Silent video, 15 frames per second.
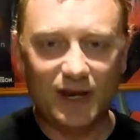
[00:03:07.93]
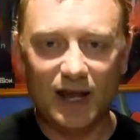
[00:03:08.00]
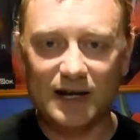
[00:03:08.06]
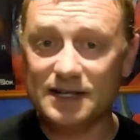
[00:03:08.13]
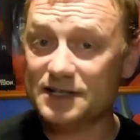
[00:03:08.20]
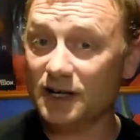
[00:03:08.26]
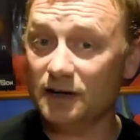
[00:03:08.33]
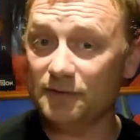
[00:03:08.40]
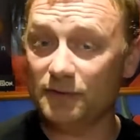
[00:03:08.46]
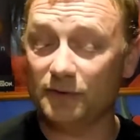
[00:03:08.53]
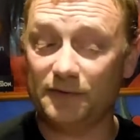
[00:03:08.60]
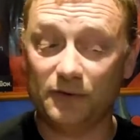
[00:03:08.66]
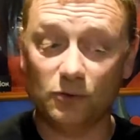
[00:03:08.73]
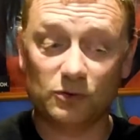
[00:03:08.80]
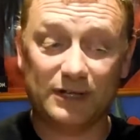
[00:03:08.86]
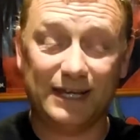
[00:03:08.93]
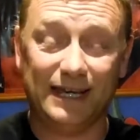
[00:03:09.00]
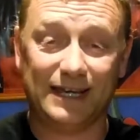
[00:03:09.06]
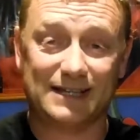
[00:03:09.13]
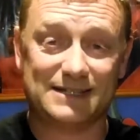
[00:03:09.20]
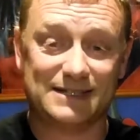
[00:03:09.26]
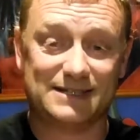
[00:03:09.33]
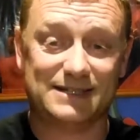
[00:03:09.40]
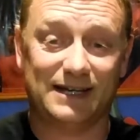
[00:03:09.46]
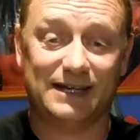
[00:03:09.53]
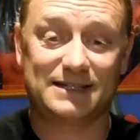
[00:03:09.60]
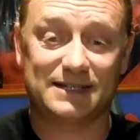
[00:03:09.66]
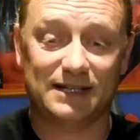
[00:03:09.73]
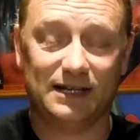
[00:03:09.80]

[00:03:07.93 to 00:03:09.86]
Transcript: and he's going for a full Kix set.